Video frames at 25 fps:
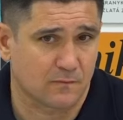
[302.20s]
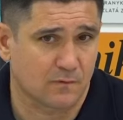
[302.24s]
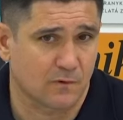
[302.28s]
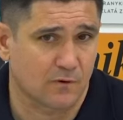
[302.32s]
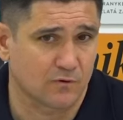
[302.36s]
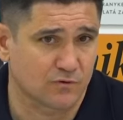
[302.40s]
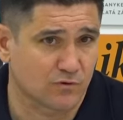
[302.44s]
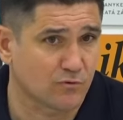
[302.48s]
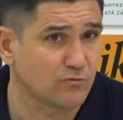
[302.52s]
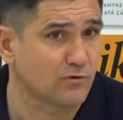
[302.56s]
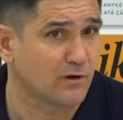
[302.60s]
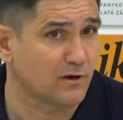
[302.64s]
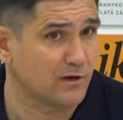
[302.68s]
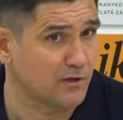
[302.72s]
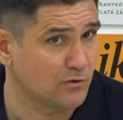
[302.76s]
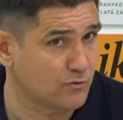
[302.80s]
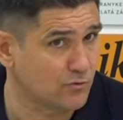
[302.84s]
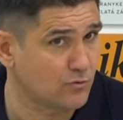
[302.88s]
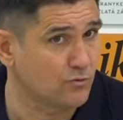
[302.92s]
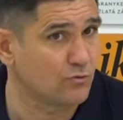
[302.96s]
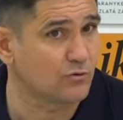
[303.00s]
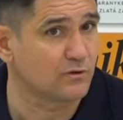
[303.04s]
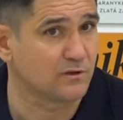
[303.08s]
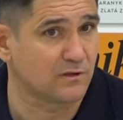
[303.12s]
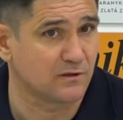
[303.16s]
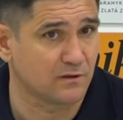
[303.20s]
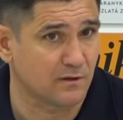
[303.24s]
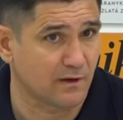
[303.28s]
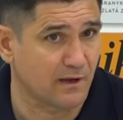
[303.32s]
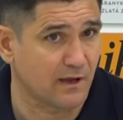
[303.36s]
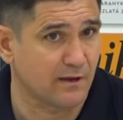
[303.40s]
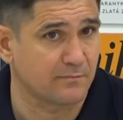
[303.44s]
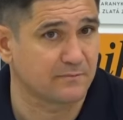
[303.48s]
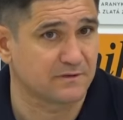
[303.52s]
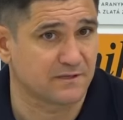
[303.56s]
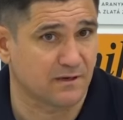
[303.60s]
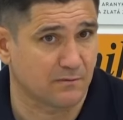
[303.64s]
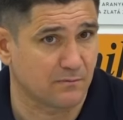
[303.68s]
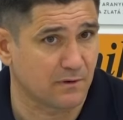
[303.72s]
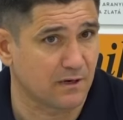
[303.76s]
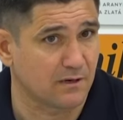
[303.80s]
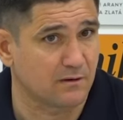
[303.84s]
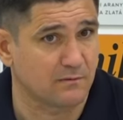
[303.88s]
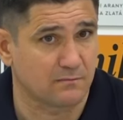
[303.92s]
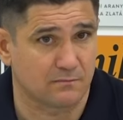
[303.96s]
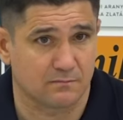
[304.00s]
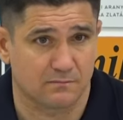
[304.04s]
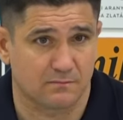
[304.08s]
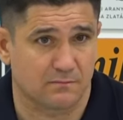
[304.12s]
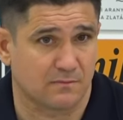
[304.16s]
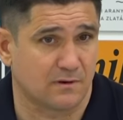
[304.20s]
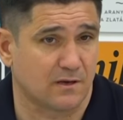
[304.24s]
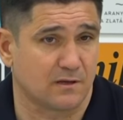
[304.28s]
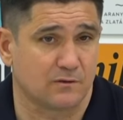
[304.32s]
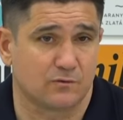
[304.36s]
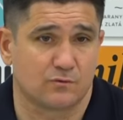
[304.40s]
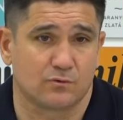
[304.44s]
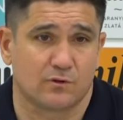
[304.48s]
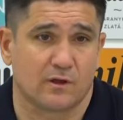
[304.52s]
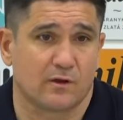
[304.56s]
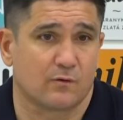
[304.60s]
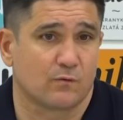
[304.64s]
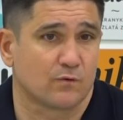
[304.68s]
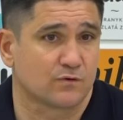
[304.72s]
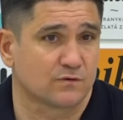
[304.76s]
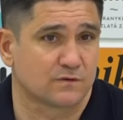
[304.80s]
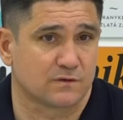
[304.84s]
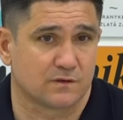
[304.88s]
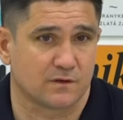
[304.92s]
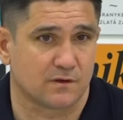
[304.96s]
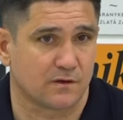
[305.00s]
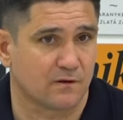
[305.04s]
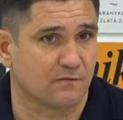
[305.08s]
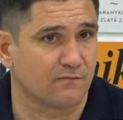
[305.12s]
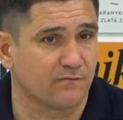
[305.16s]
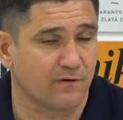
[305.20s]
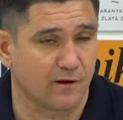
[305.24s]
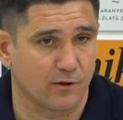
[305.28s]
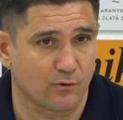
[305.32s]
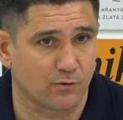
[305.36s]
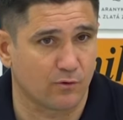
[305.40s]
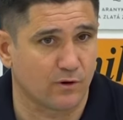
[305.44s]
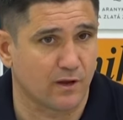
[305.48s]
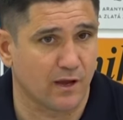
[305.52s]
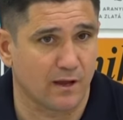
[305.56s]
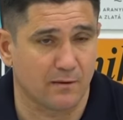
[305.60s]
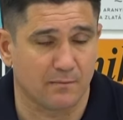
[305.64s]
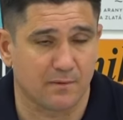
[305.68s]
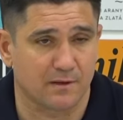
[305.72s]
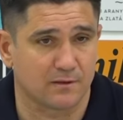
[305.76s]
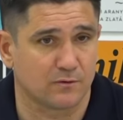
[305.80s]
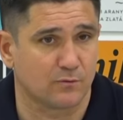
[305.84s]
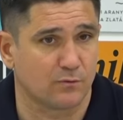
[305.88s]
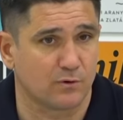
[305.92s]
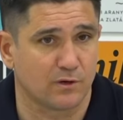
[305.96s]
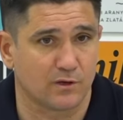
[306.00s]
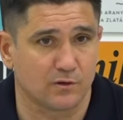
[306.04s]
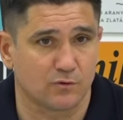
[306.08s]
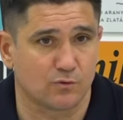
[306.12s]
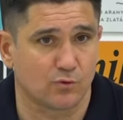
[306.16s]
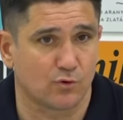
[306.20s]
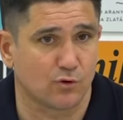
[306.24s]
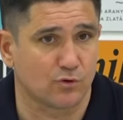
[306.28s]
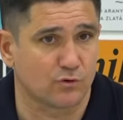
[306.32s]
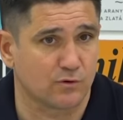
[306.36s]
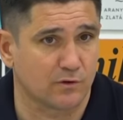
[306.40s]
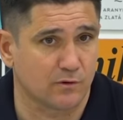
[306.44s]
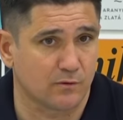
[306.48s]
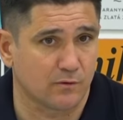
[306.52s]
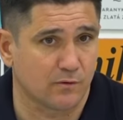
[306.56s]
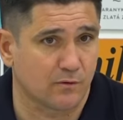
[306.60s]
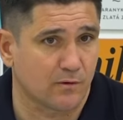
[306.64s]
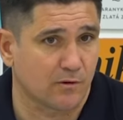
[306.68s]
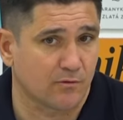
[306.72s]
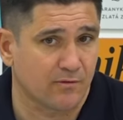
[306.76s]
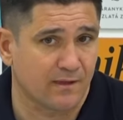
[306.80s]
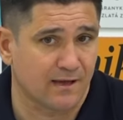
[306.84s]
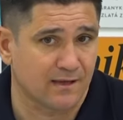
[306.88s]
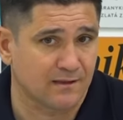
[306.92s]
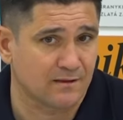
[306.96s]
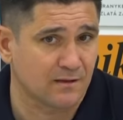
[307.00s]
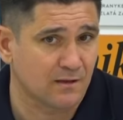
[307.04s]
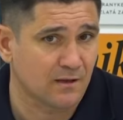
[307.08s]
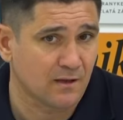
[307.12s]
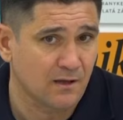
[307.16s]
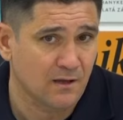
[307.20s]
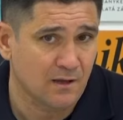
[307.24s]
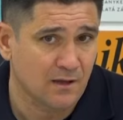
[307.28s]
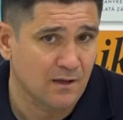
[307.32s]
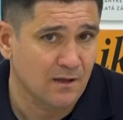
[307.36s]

also they need to do it in the games. I mean, and today was a very good game and we need to continue about that.